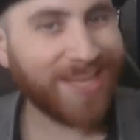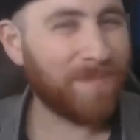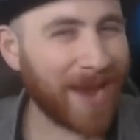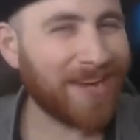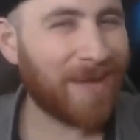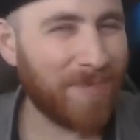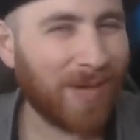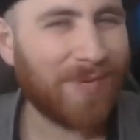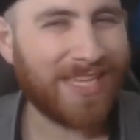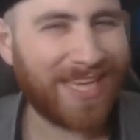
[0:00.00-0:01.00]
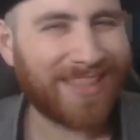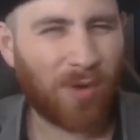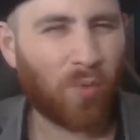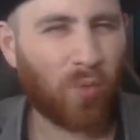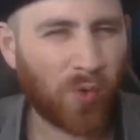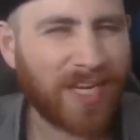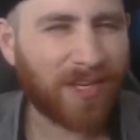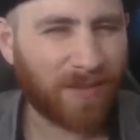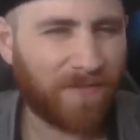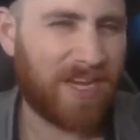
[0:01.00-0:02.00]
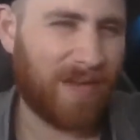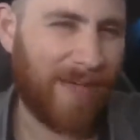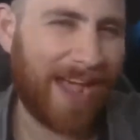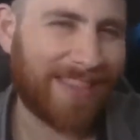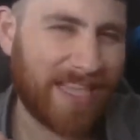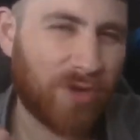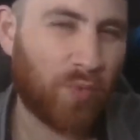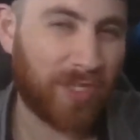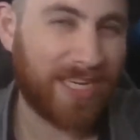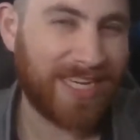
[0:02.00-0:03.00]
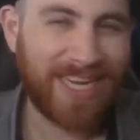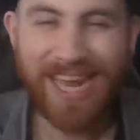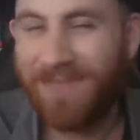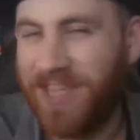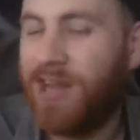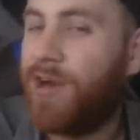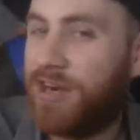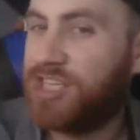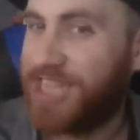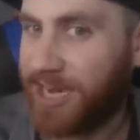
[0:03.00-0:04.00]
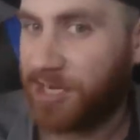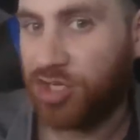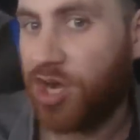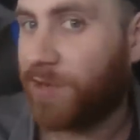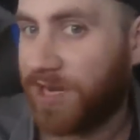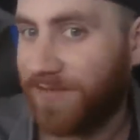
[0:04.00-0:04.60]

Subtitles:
you might not be able to get that real feedback that you really need if they don't understand your genre